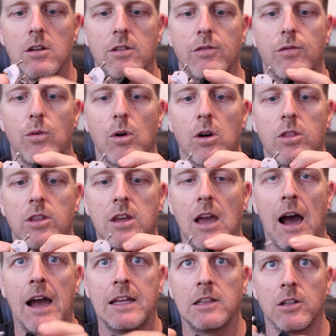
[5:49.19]
for the
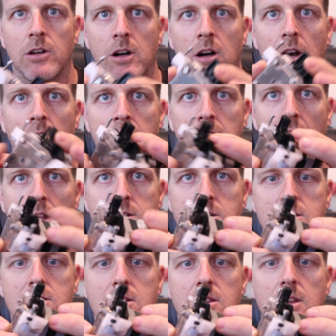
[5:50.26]
idler
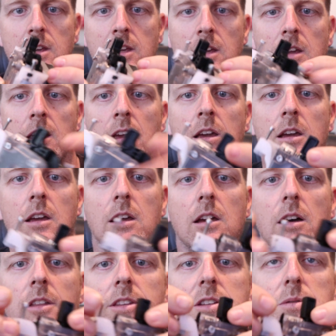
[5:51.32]
against the,
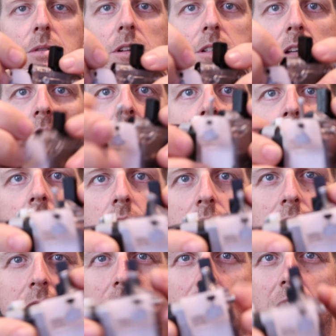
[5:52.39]
on this one it's kind of hard to
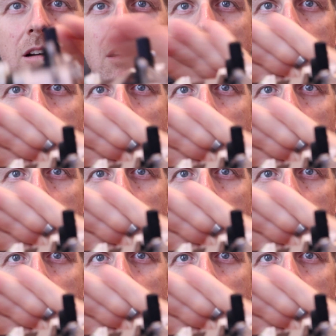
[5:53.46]
see here.